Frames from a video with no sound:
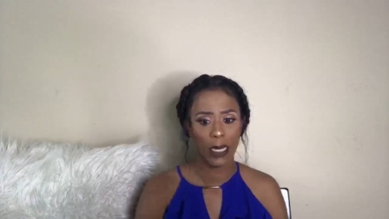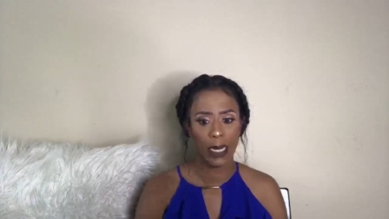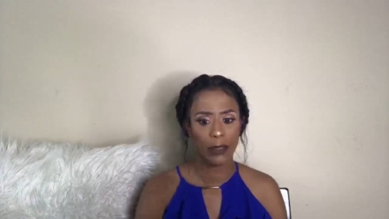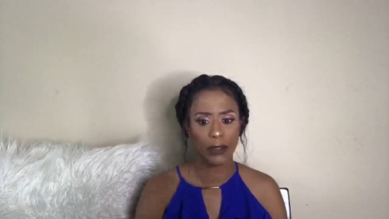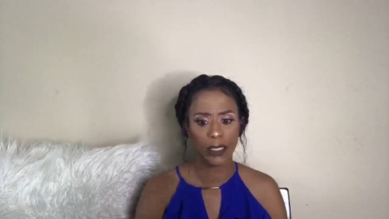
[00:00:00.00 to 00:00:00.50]

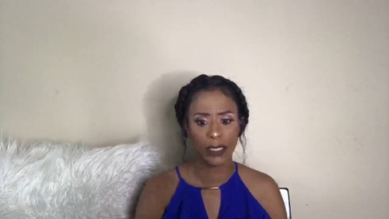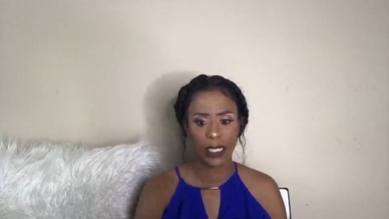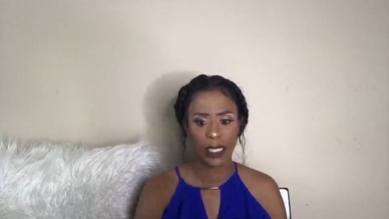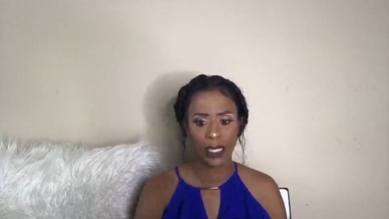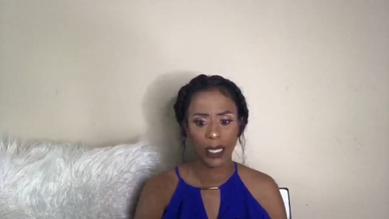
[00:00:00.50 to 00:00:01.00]
I don't
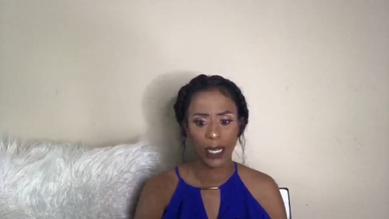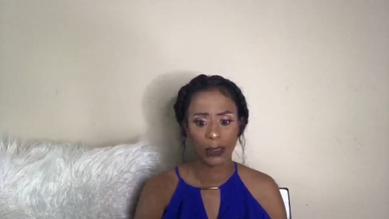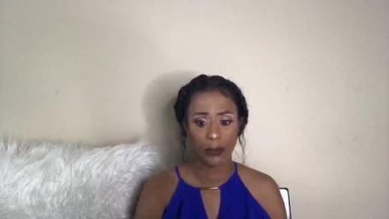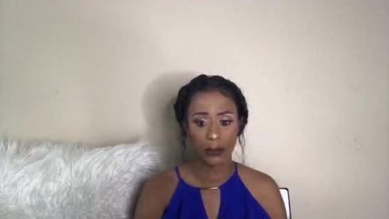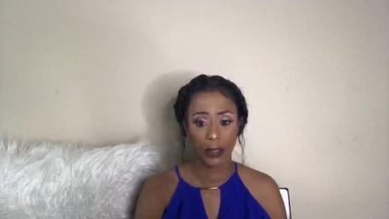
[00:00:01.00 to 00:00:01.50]
understand.
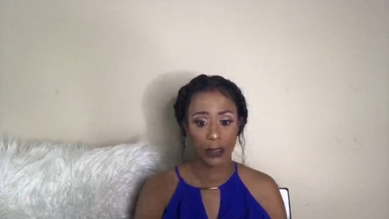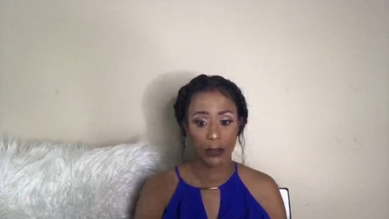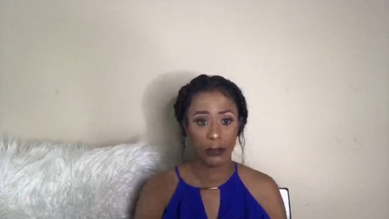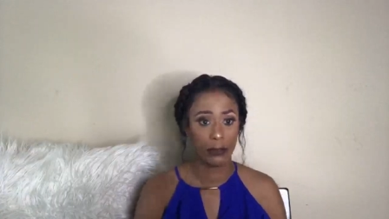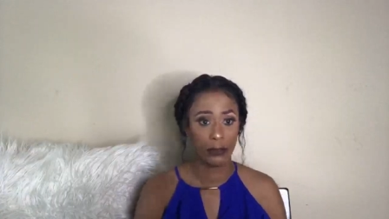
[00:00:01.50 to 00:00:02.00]
Girl,
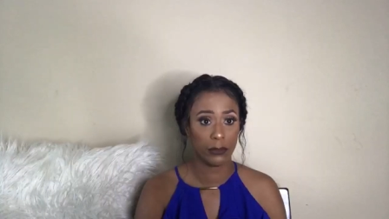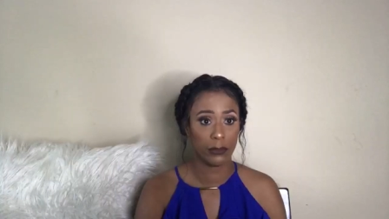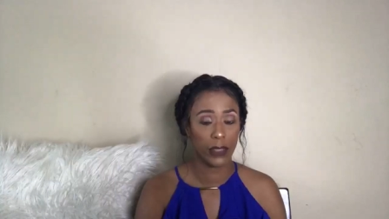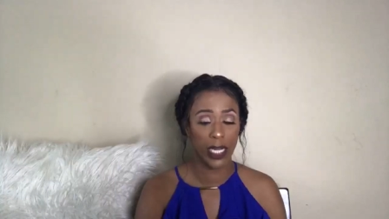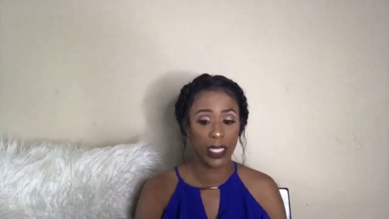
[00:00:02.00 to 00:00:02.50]

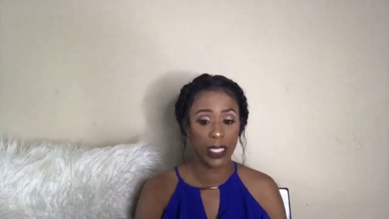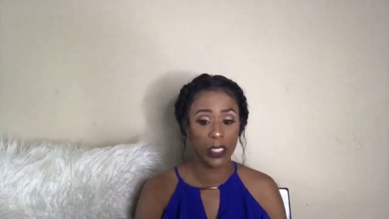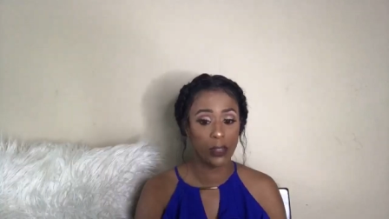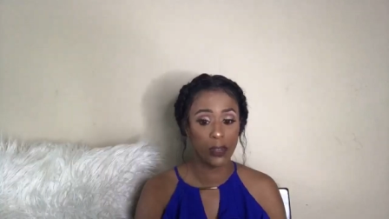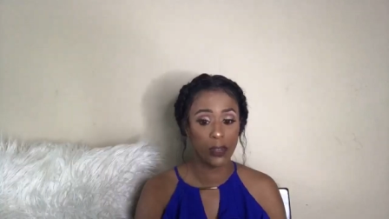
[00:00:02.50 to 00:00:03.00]
ain't nothing
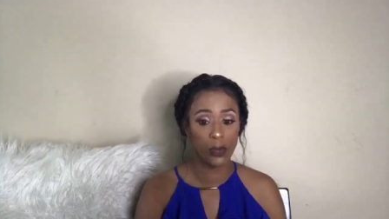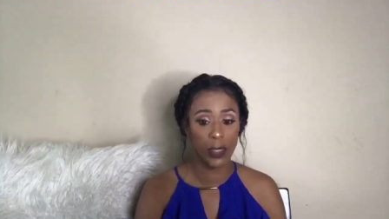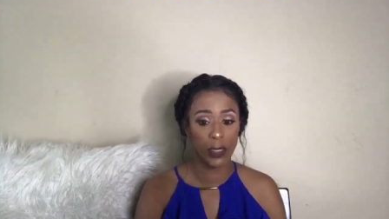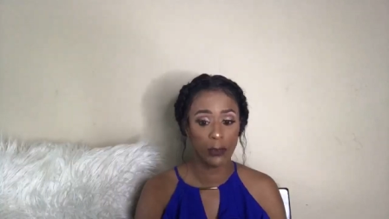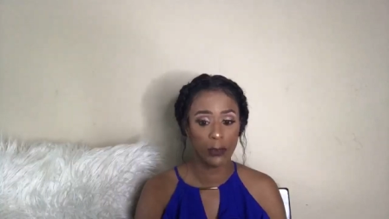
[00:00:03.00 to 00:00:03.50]
to do
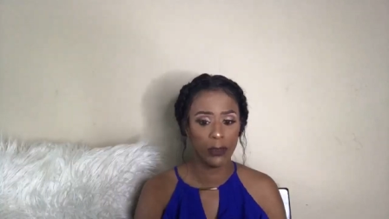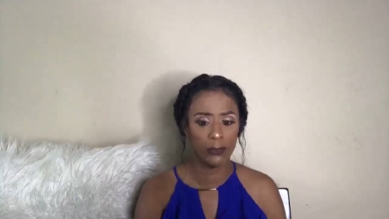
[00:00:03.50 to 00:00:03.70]
with him.